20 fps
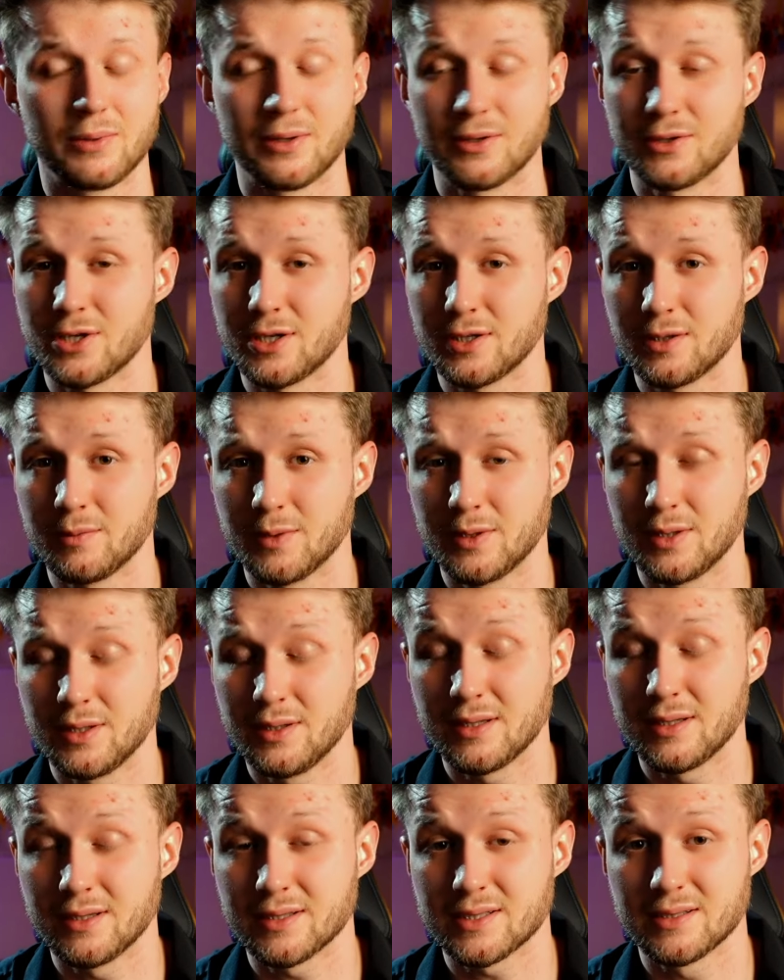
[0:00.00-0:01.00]
where
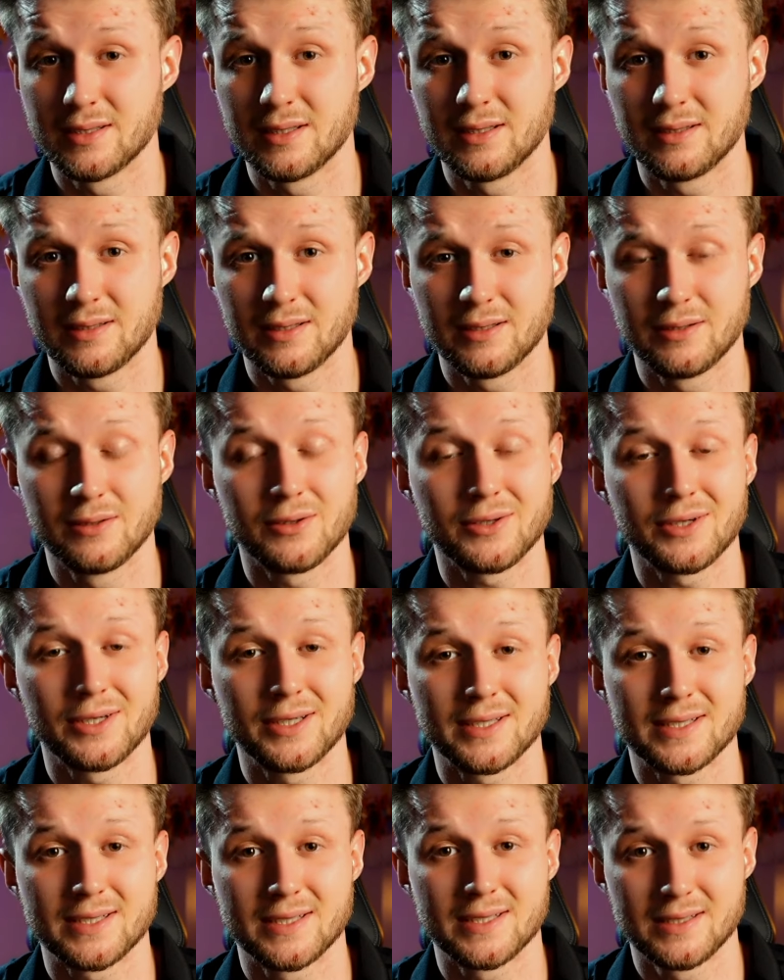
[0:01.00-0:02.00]
ChatGPT did not
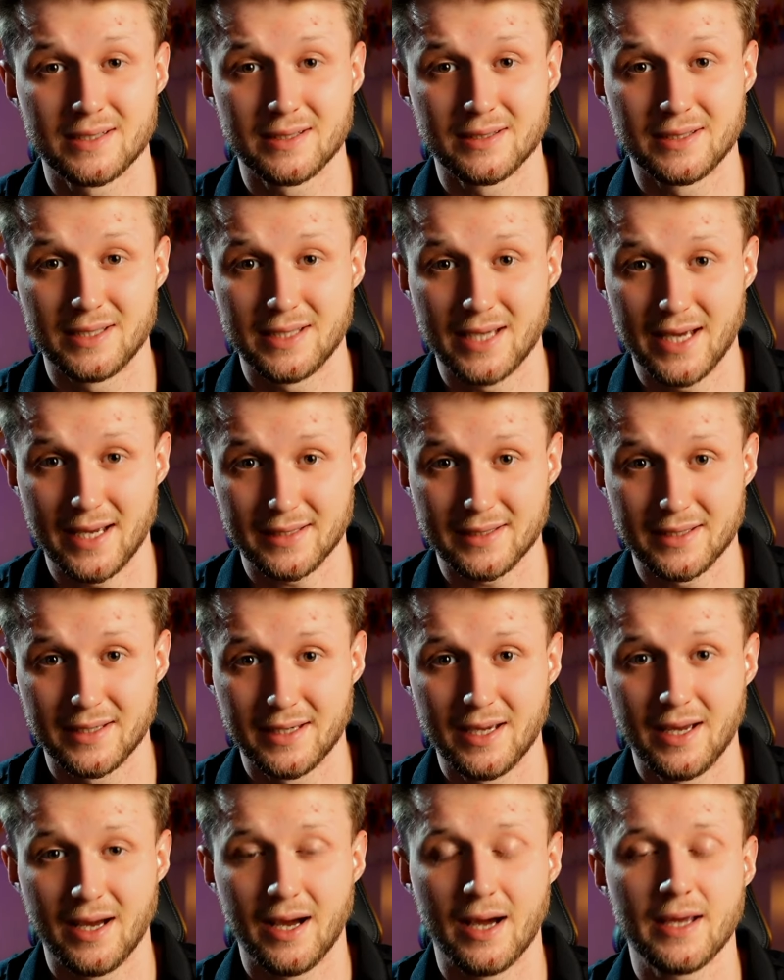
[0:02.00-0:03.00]
existed yet,
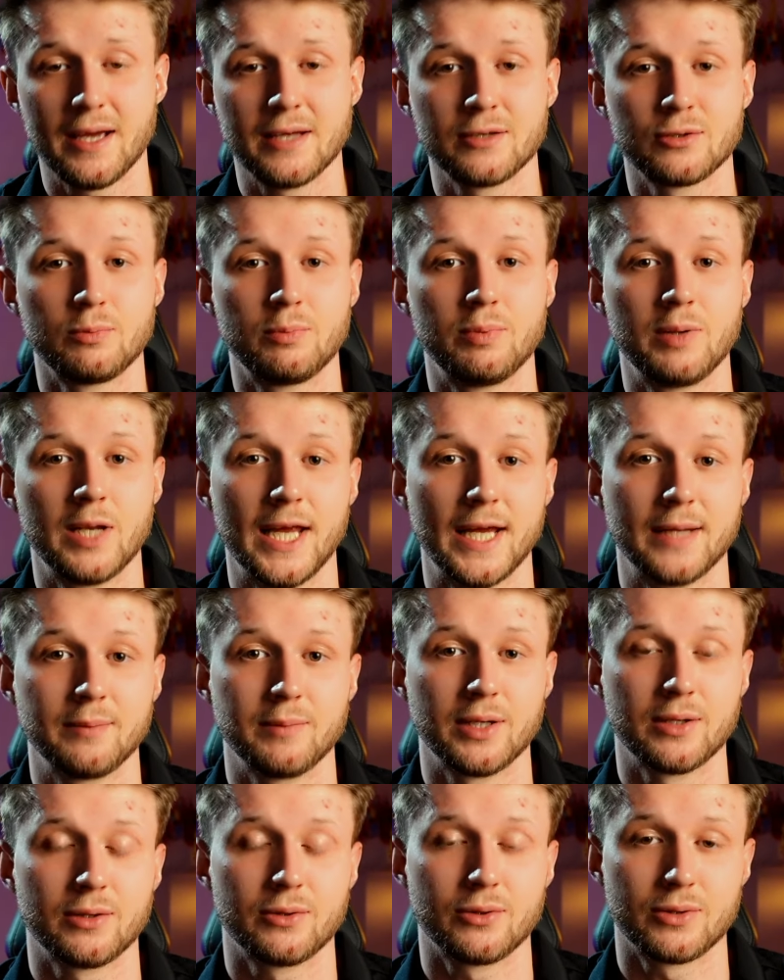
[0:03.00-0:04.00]
I had to
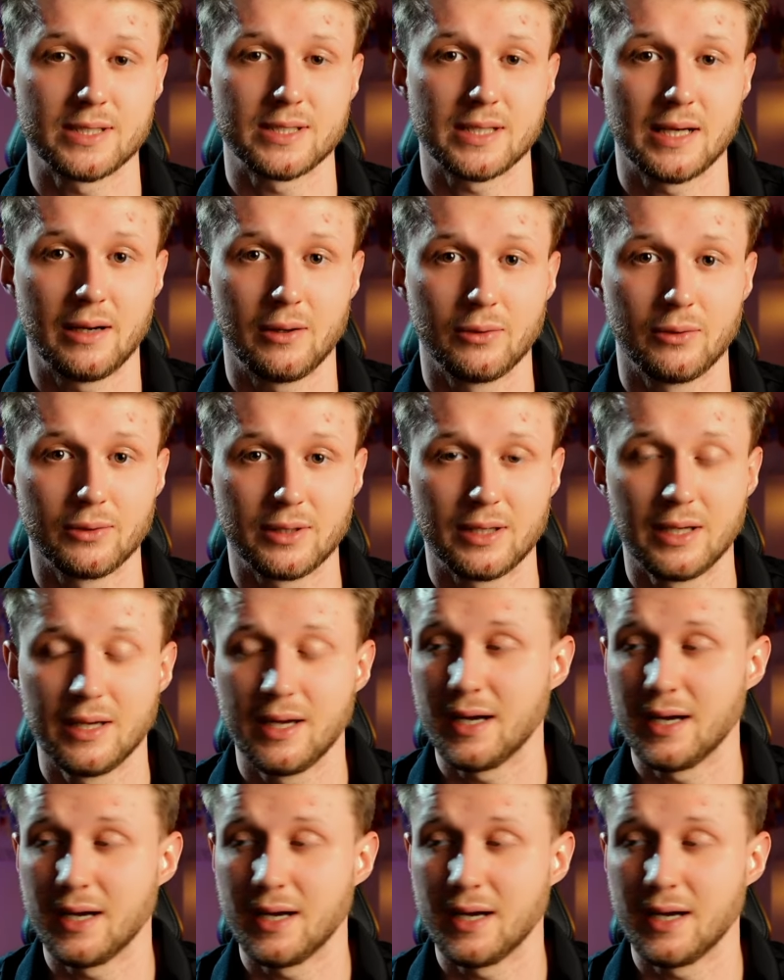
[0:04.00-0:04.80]
plan my course out.